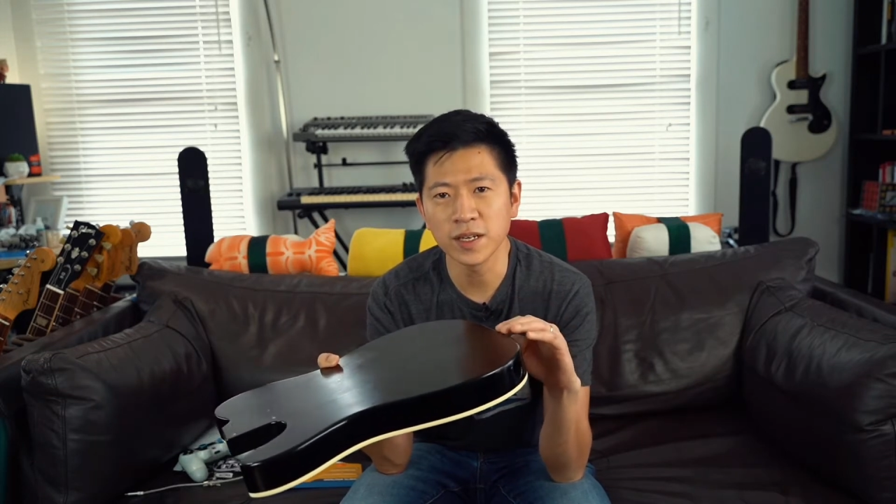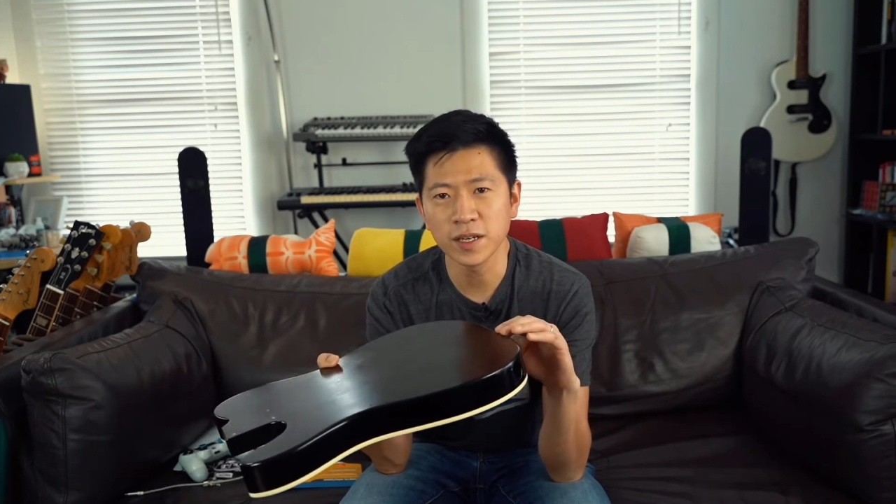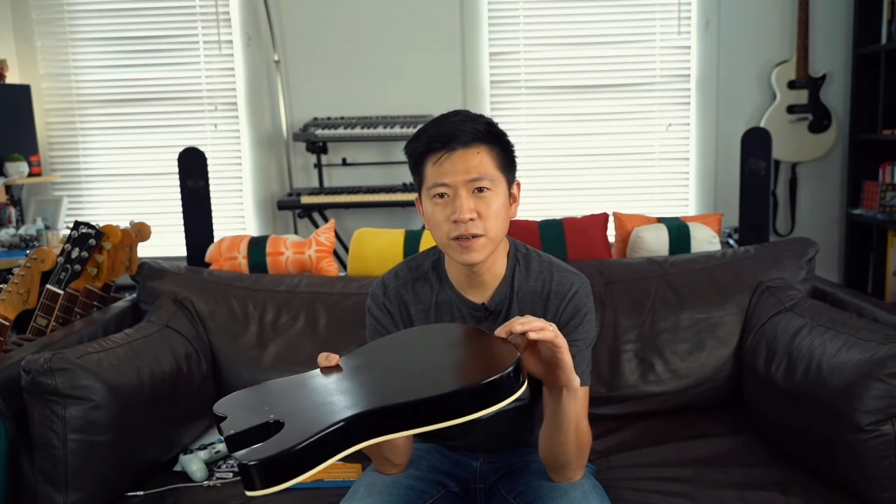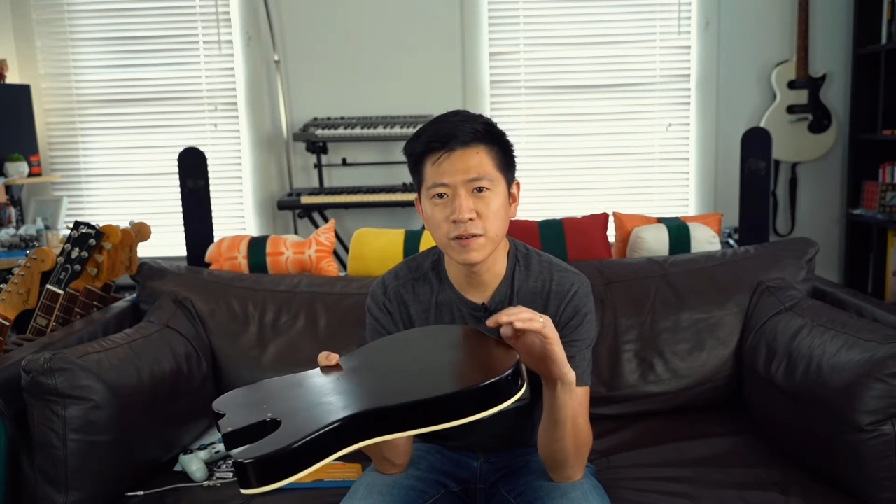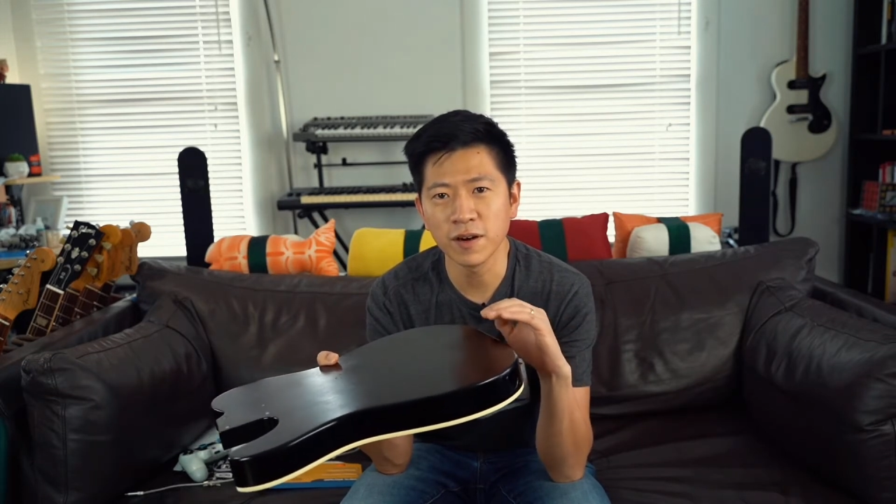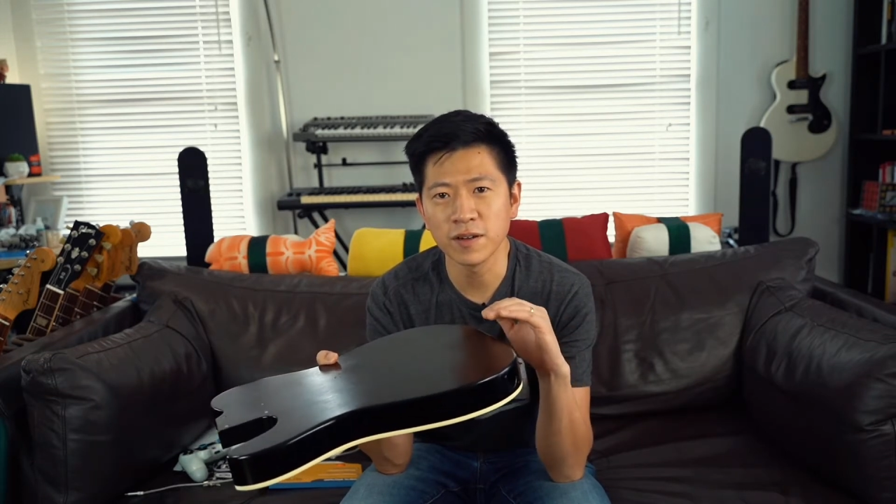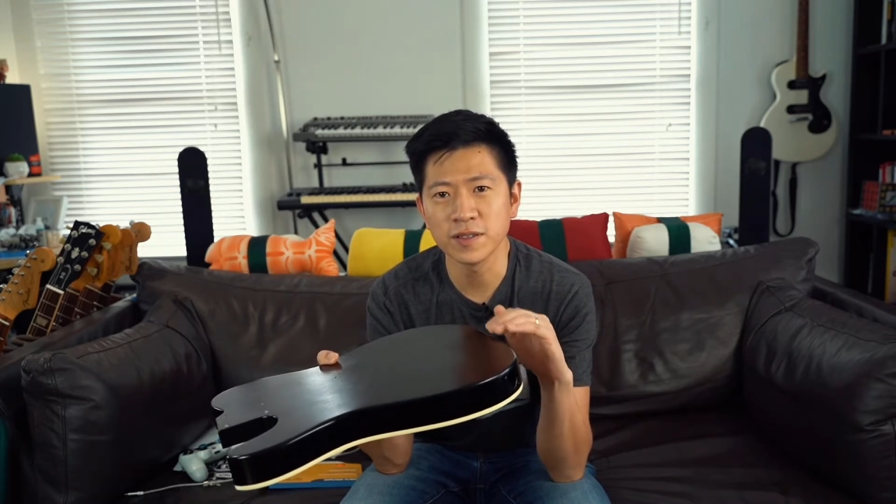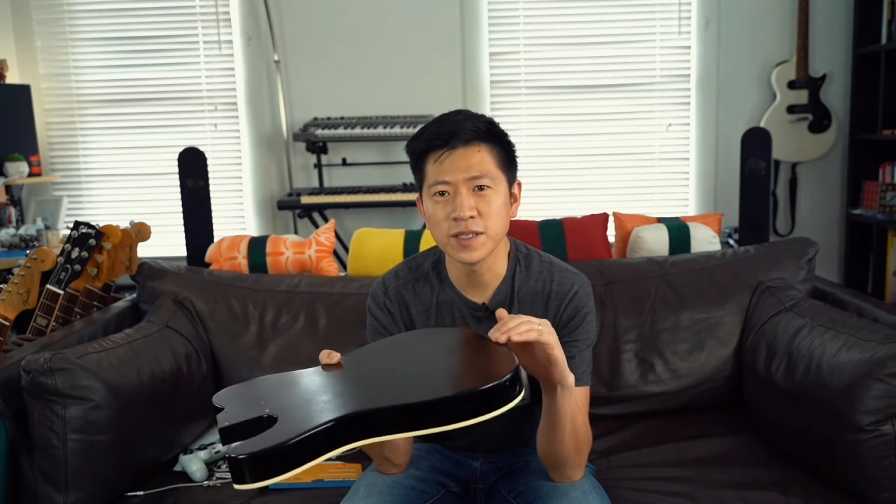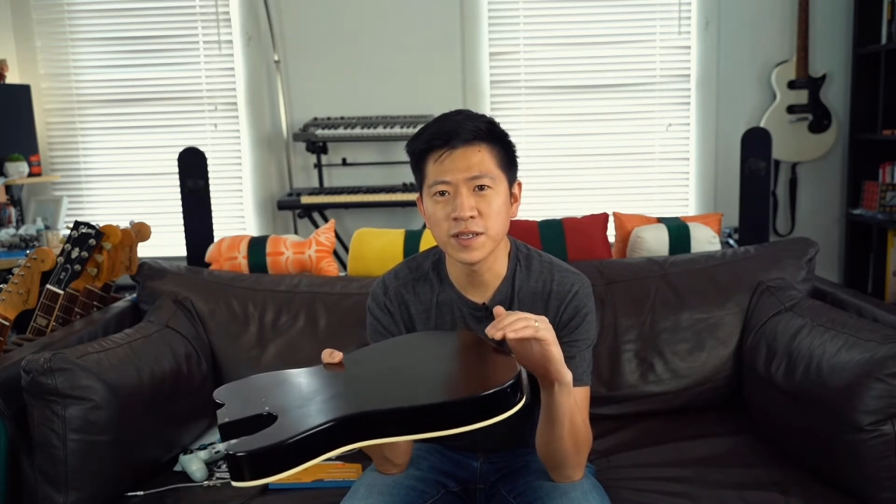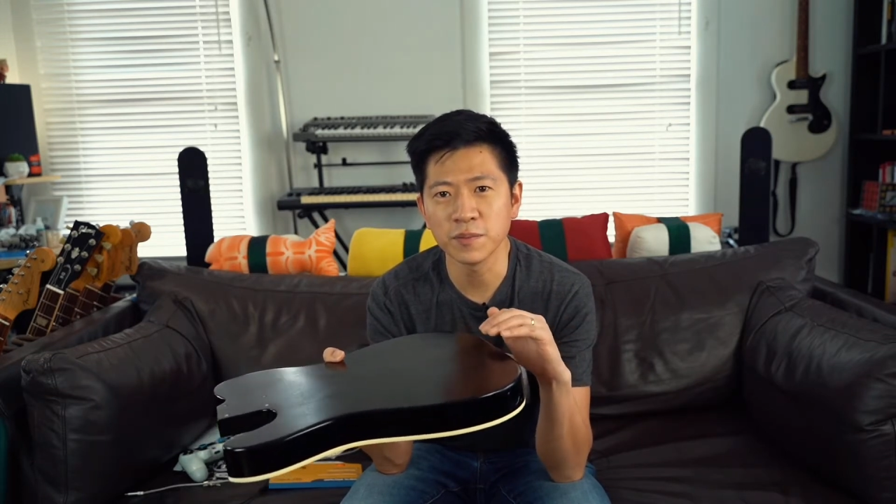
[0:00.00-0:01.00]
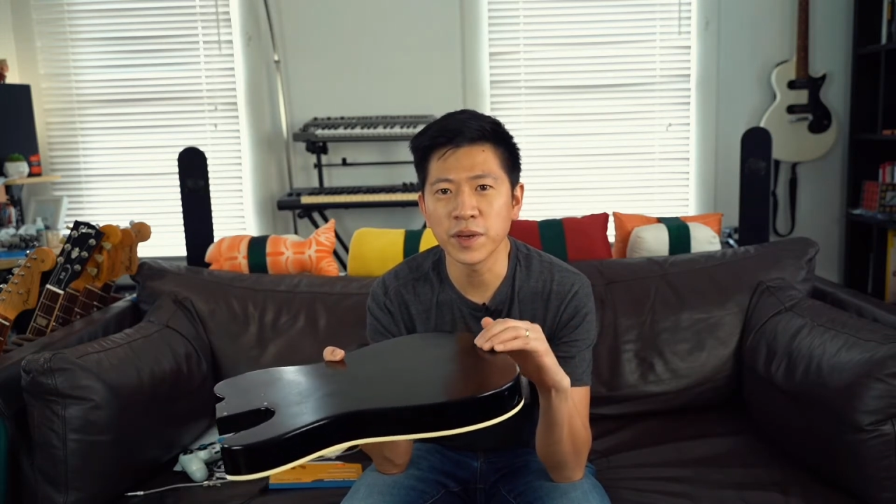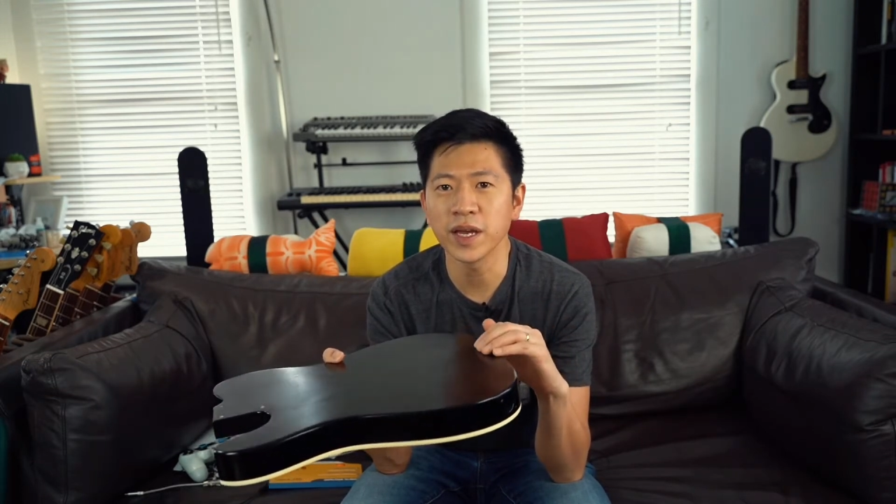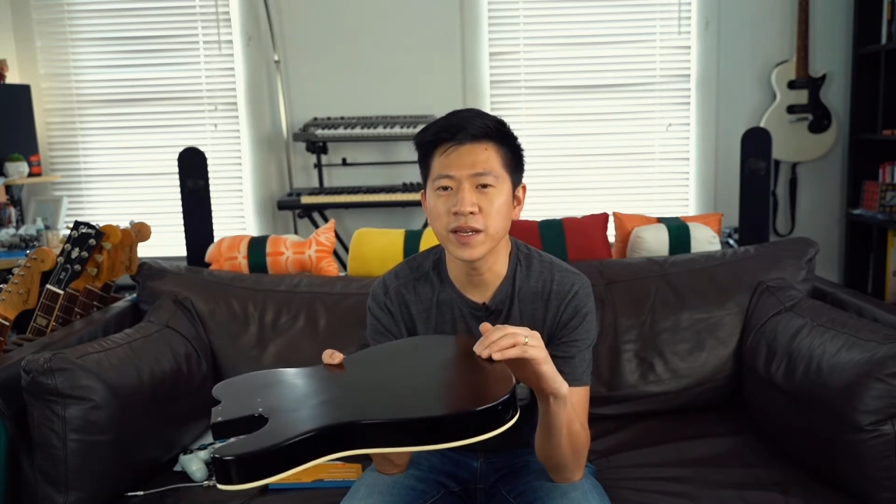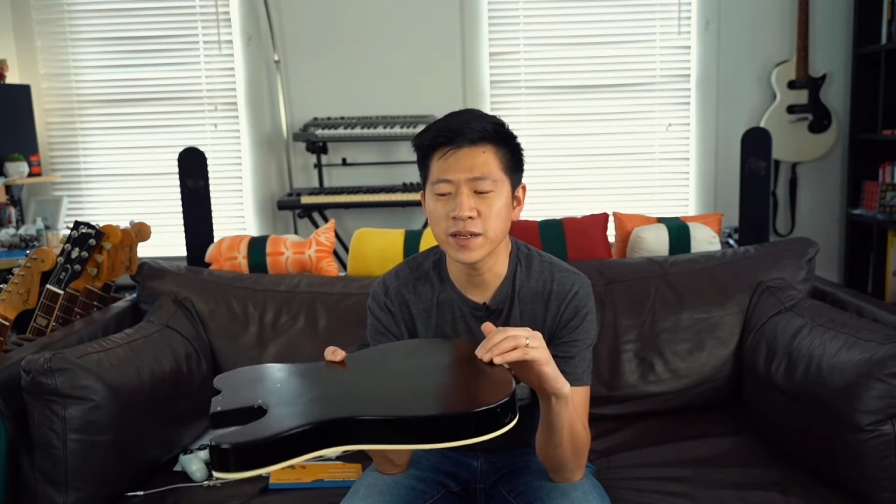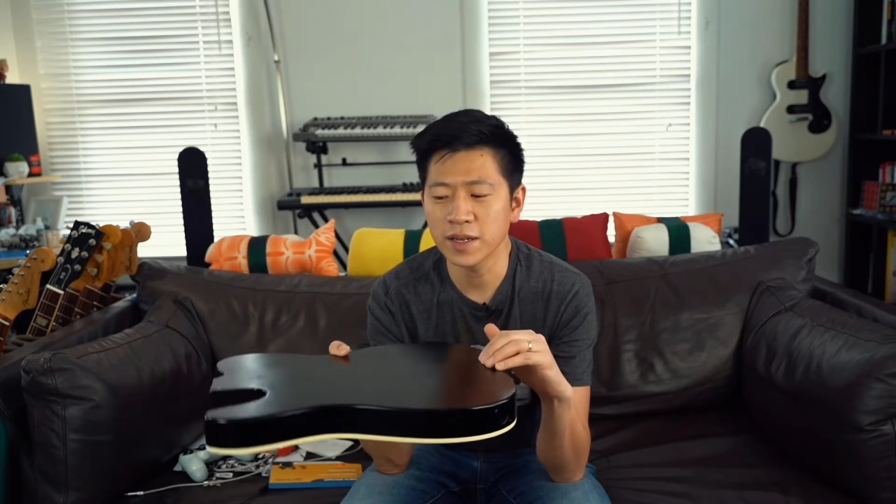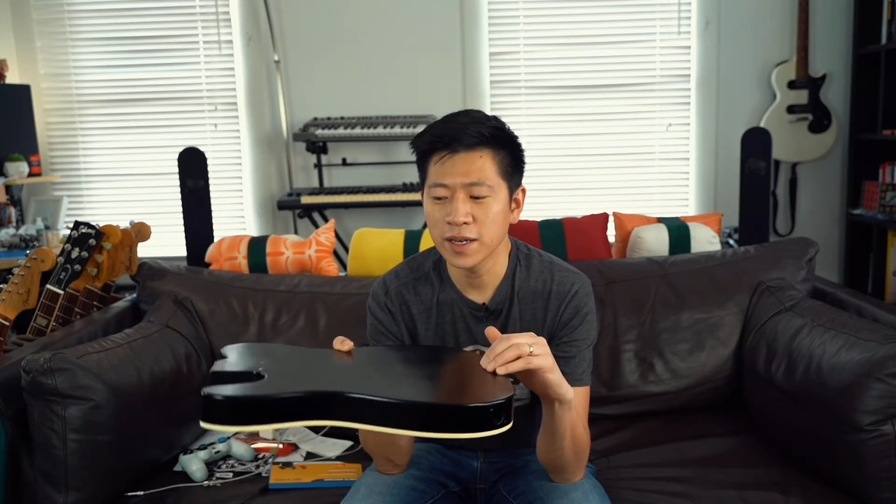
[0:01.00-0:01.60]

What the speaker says: coat onto the paint.